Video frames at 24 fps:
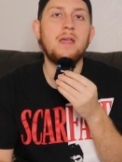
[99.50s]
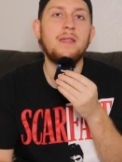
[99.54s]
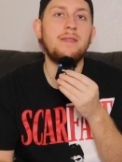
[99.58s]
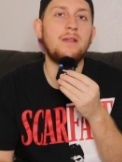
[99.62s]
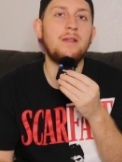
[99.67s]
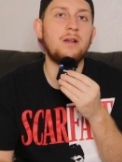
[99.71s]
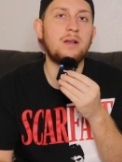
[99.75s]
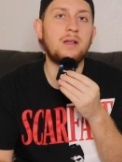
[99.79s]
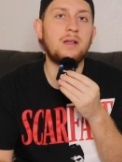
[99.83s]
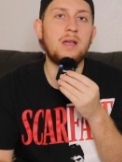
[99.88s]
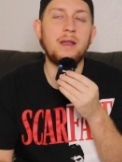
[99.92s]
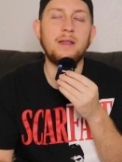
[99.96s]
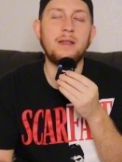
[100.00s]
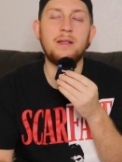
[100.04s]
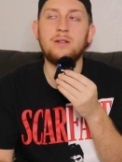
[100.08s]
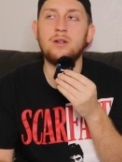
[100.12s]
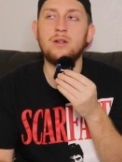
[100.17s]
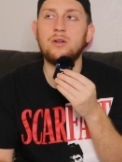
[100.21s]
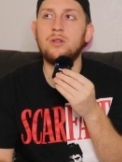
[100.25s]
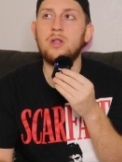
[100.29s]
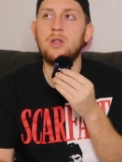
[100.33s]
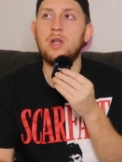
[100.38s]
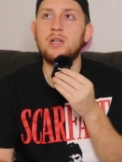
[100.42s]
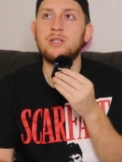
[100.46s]
They're cutting
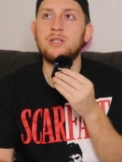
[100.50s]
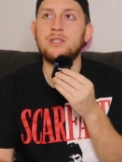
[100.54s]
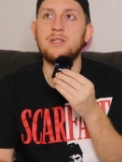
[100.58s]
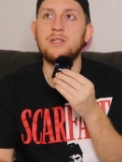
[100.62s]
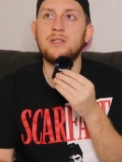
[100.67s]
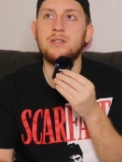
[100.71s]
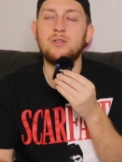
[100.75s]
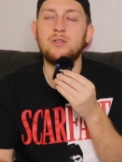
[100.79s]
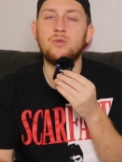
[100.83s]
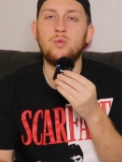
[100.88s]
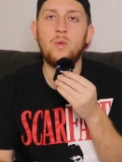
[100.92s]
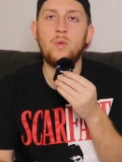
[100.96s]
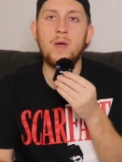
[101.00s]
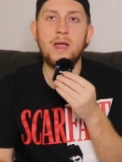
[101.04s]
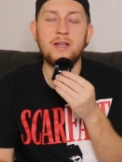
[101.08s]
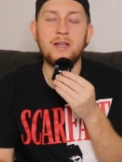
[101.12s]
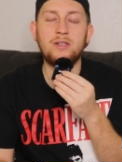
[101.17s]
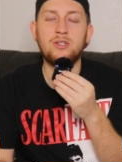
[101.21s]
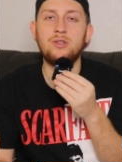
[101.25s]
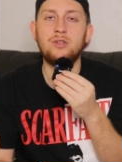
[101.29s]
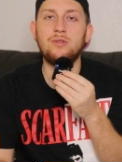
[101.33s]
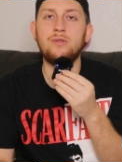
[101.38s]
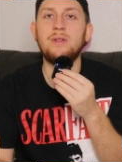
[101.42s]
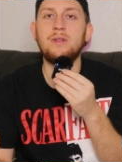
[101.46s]
their losses way
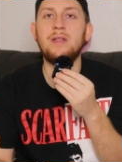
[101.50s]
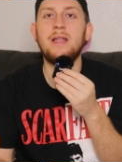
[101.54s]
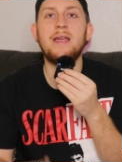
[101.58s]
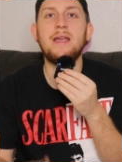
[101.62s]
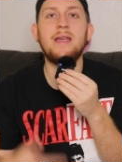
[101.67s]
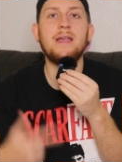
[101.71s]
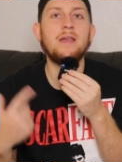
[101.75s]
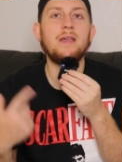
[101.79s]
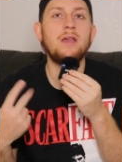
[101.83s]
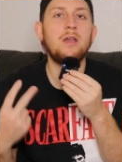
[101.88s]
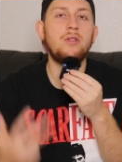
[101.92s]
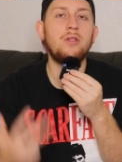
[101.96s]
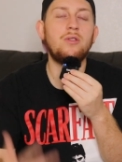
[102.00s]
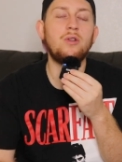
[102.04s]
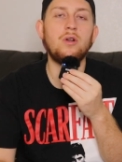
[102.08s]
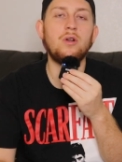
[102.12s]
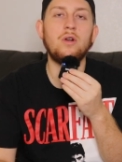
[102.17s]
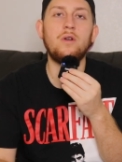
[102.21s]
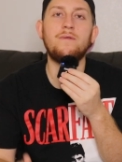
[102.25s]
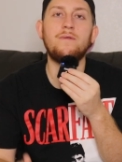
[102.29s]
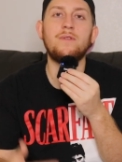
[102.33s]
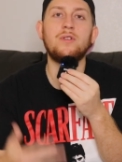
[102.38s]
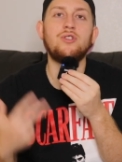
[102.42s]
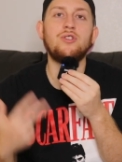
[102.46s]
too late. They're
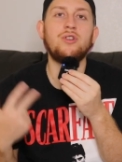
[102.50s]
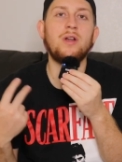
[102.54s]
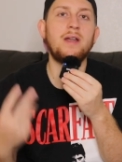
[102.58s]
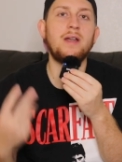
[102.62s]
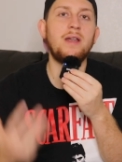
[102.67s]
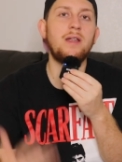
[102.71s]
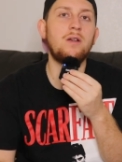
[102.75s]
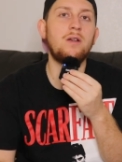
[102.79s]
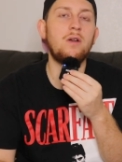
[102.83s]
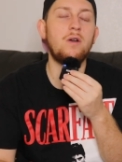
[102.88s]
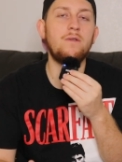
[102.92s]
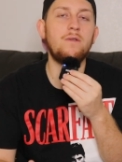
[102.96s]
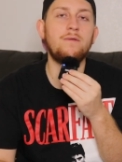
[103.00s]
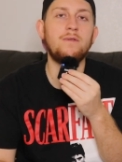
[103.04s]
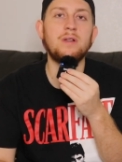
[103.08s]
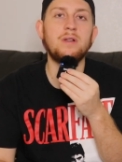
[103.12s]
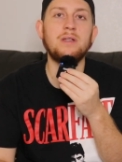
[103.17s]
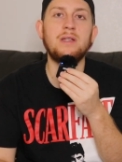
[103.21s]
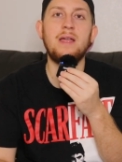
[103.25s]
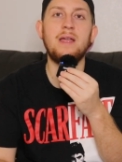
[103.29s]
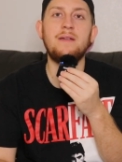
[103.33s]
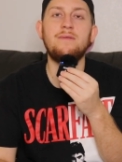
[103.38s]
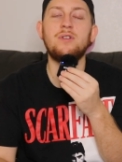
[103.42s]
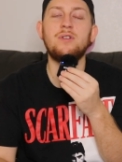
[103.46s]
over trading, over
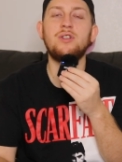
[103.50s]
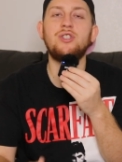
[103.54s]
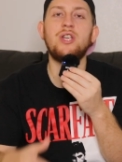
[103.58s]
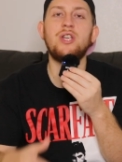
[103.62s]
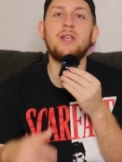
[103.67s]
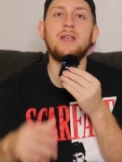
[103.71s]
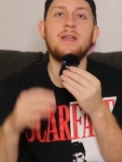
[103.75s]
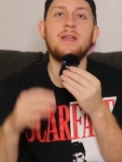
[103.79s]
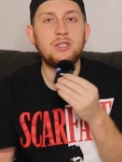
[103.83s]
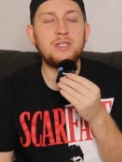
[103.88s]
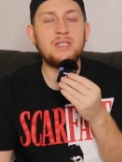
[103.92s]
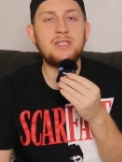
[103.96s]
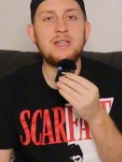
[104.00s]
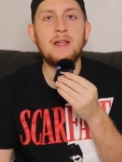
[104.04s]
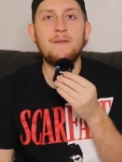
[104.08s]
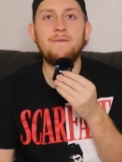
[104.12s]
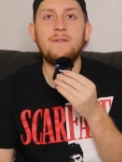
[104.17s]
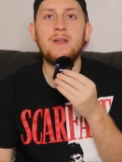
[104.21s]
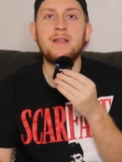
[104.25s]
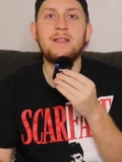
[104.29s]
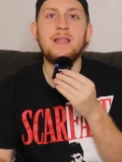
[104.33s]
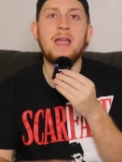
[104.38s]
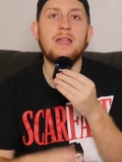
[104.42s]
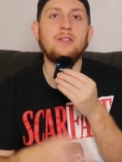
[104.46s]
leveraging, stuff
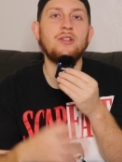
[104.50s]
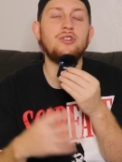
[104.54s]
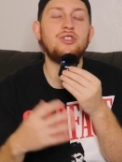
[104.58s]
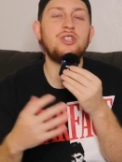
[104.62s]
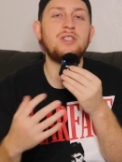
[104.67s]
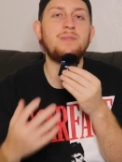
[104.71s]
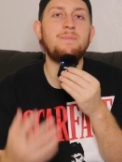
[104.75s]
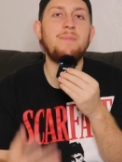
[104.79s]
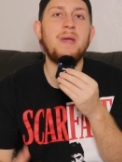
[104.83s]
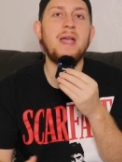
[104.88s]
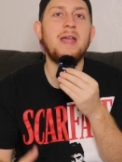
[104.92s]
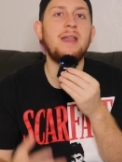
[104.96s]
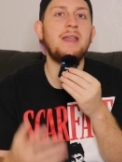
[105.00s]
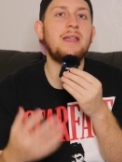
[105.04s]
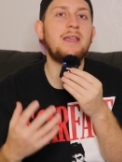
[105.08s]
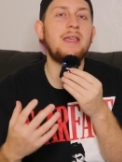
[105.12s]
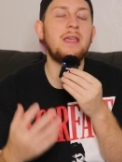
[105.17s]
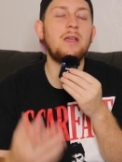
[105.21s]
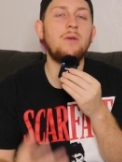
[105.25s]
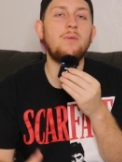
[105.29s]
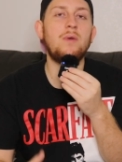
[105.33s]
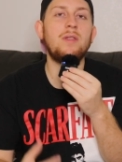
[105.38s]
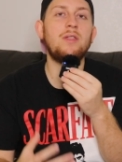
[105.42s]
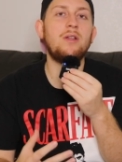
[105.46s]
like that. They're just
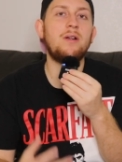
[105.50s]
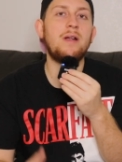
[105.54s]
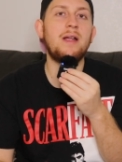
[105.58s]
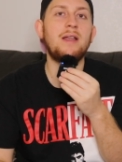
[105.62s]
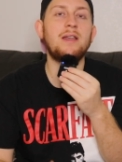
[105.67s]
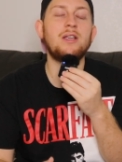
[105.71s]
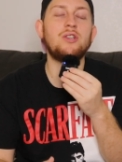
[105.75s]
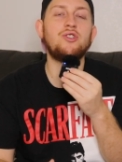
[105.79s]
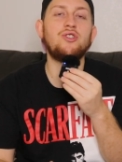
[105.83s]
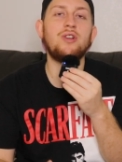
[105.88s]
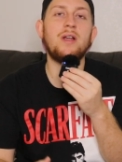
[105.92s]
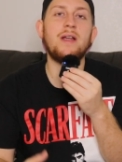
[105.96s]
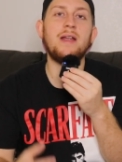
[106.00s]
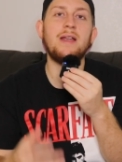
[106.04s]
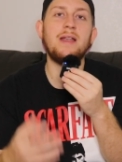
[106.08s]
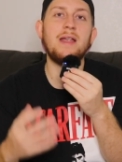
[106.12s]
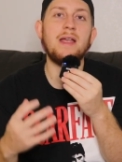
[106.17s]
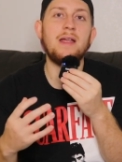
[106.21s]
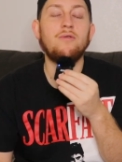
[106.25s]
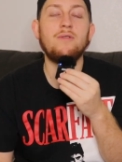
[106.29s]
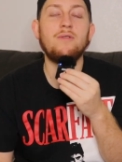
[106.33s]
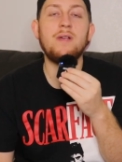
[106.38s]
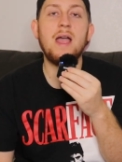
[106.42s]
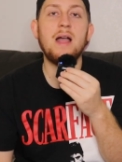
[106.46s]
panicking when they're in a trade.
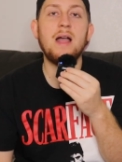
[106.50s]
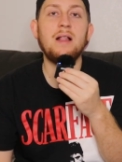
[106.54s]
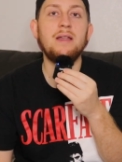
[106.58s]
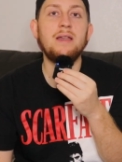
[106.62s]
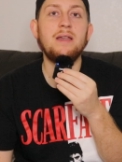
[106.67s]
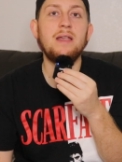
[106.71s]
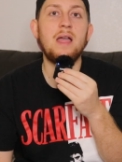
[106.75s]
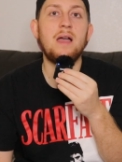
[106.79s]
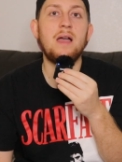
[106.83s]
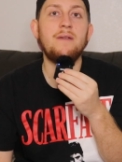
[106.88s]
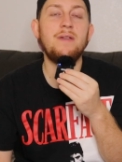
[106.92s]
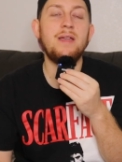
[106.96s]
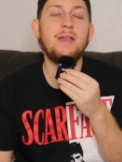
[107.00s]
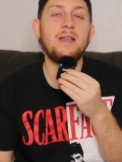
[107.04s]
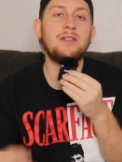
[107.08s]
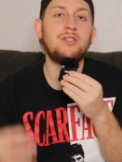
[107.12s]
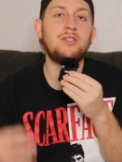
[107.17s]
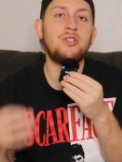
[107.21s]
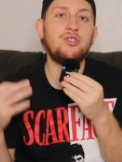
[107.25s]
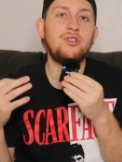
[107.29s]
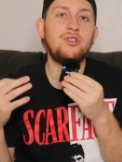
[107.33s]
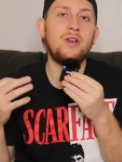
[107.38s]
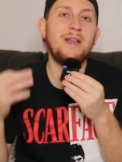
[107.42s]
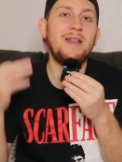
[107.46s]
The reality of it
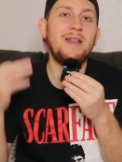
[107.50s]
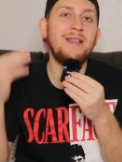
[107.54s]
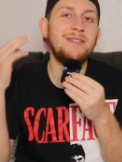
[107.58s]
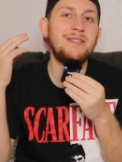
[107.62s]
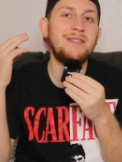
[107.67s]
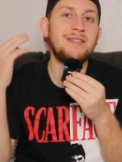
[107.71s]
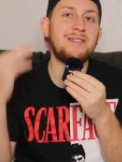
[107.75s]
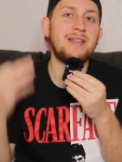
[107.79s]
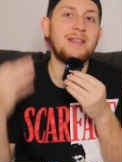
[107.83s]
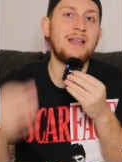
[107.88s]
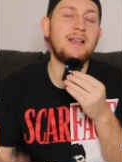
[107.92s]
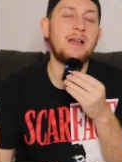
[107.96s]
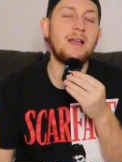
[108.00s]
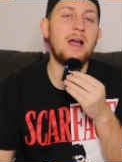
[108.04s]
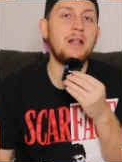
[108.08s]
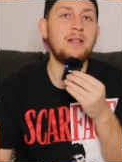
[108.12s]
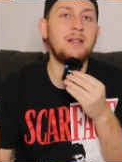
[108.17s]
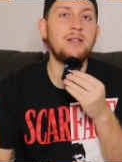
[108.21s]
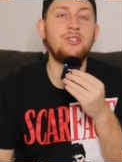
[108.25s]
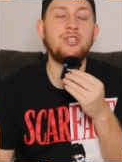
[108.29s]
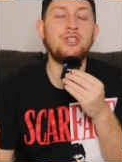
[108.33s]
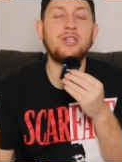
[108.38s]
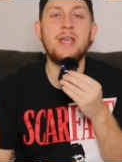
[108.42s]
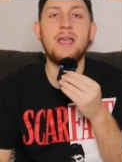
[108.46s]
is trading's a
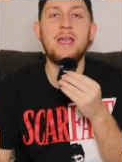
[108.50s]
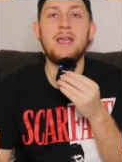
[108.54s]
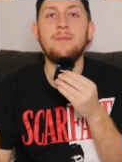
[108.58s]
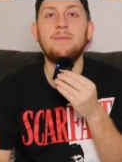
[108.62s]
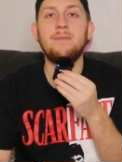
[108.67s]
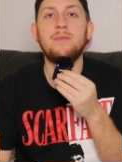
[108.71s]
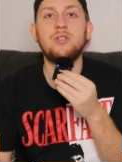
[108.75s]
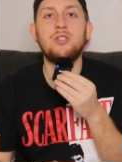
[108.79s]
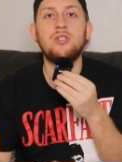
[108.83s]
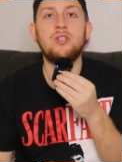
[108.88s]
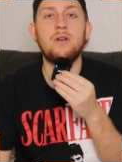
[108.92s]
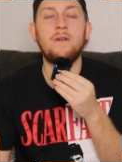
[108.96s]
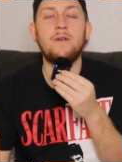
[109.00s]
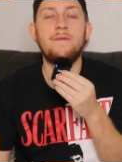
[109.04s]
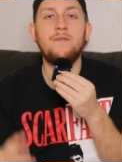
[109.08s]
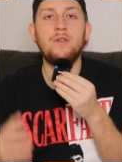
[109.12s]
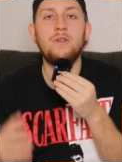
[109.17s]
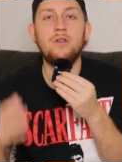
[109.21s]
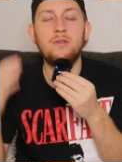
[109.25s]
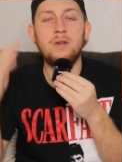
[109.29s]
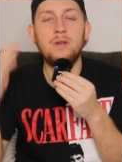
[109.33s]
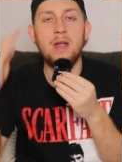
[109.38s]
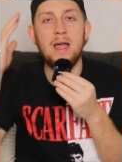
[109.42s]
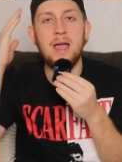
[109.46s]
psychology game. So if
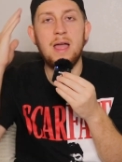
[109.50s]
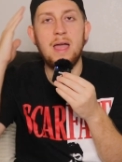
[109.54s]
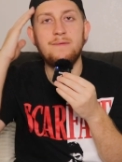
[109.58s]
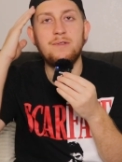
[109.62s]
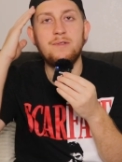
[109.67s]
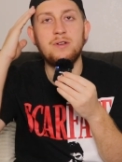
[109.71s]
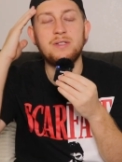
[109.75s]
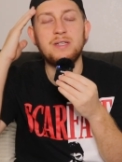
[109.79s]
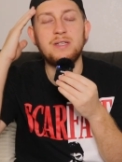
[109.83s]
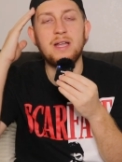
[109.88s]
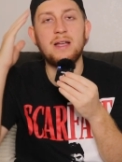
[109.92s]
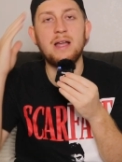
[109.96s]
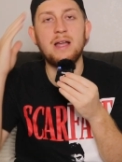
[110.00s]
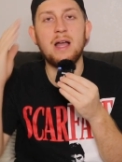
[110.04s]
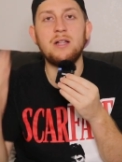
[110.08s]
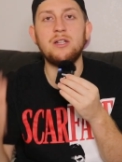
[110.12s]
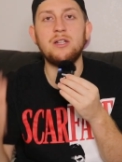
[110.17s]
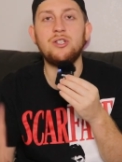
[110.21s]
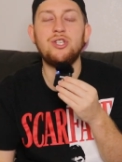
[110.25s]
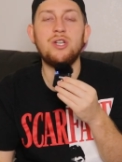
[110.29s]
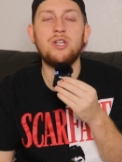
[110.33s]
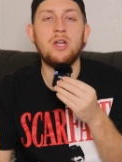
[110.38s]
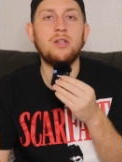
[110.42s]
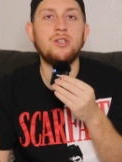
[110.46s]
you do not have your
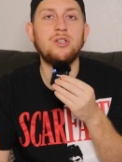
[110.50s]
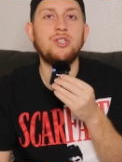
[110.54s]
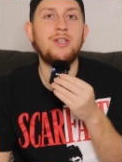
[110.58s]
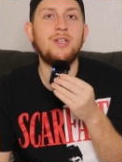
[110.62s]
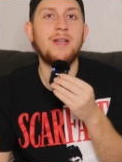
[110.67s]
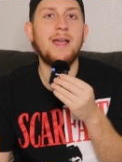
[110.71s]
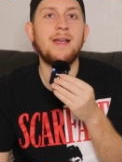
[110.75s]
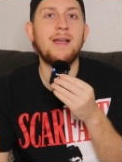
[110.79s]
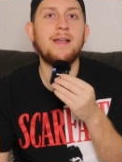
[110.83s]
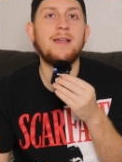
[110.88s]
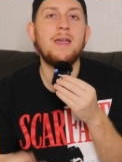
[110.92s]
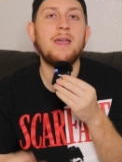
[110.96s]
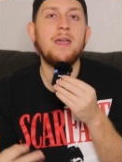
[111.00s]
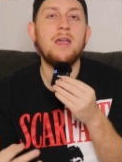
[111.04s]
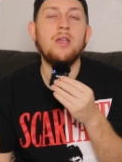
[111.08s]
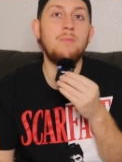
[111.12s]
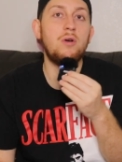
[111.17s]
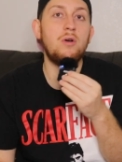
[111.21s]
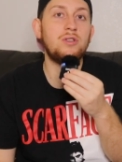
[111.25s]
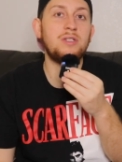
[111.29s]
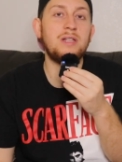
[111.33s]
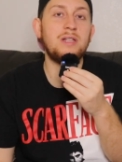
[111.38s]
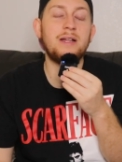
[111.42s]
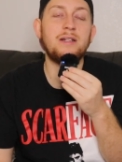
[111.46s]
psychology on check,
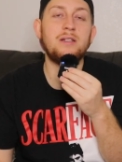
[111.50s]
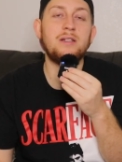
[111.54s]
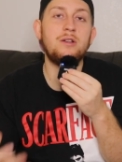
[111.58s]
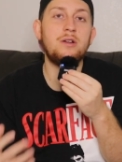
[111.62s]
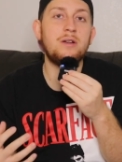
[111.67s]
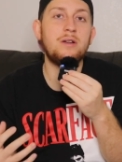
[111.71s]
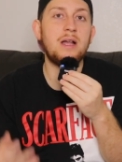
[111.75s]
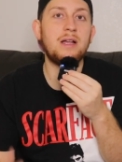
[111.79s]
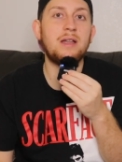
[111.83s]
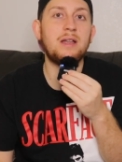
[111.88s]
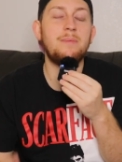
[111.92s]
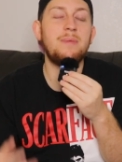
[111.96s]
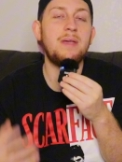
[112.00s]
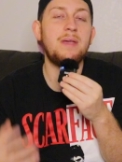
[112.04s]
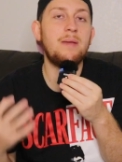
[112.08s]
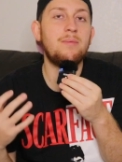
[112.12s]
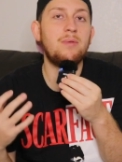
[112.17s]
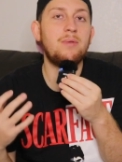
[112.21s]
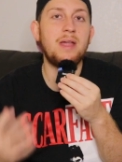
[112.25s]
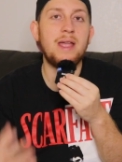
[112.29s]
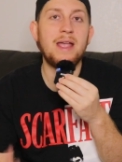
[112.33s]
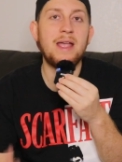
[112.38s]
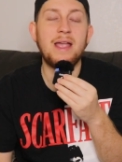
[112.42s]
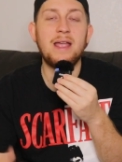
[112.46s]
most likely you're not going to be
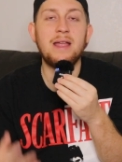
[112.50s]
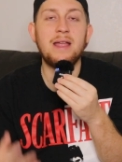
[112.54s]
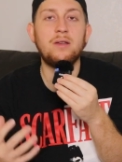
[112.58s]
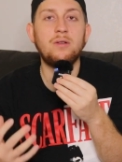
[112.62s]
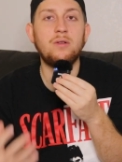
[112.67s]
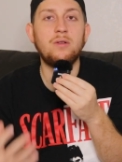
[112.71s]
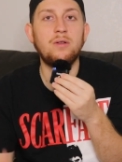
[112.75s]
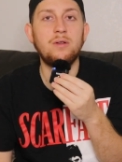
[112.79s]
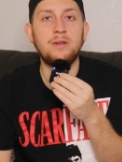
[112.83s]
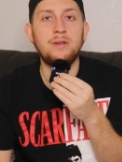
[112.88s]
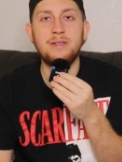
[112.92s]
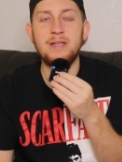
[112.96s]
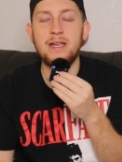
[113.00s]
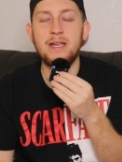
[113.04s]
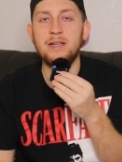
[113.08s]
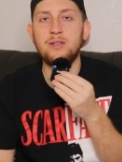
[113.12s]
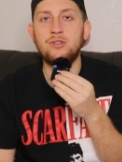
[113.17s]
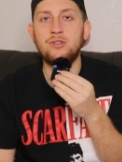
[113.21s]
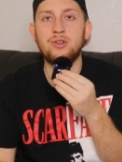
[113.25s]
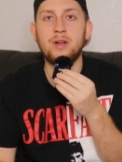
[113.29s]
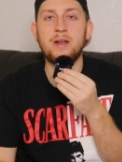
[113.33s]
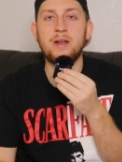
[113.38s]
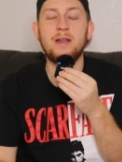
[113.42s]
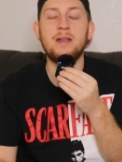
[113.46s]
able to handle day
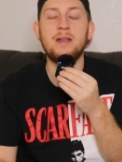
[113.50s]
trading.